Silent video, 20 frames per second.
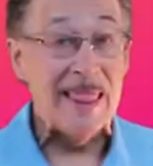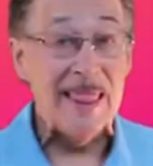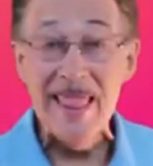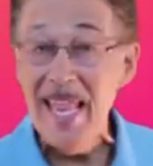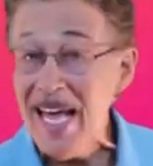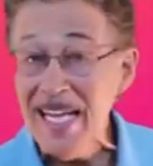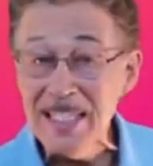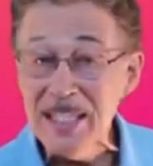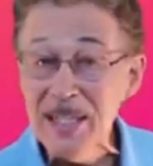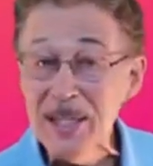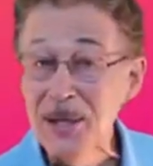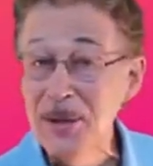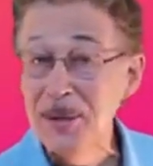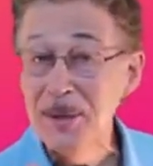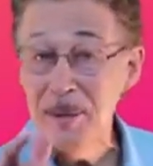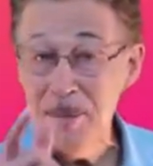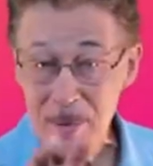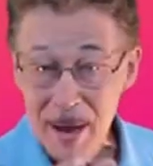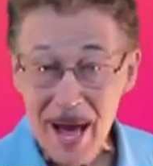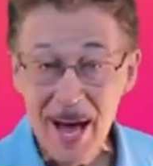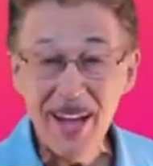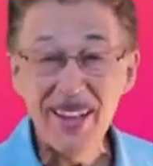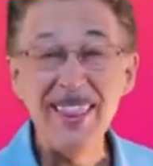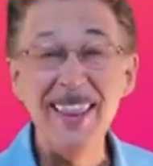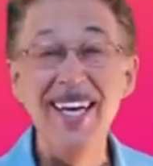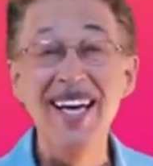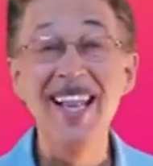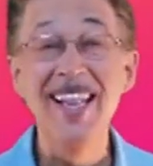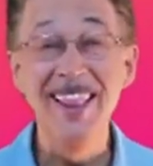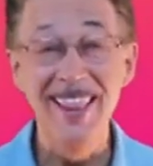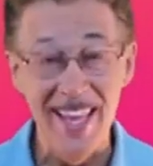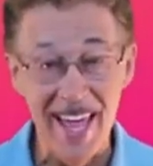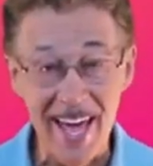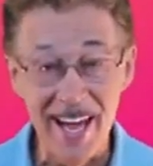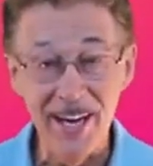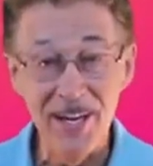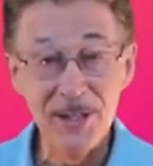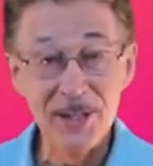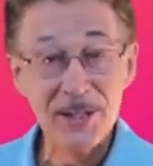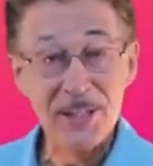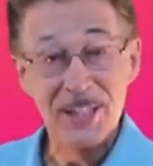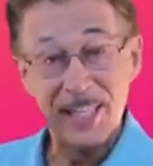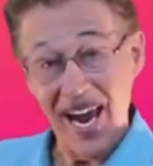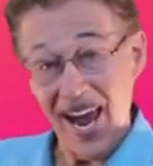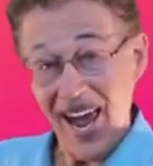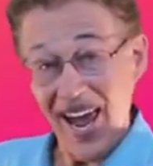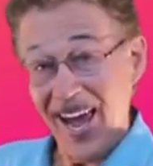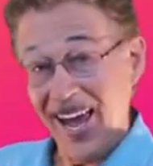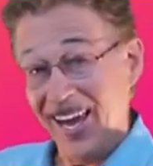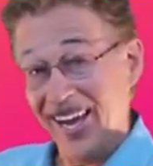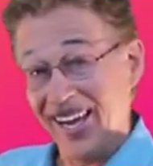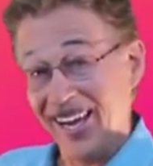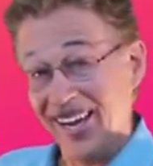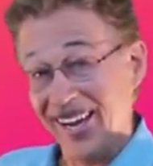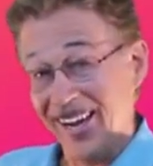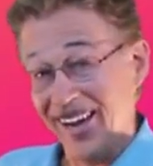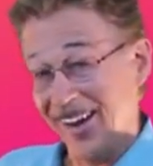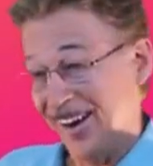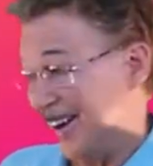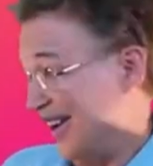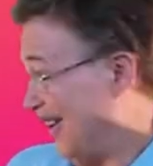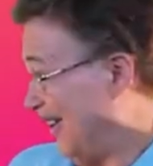Let's learn about the letter J.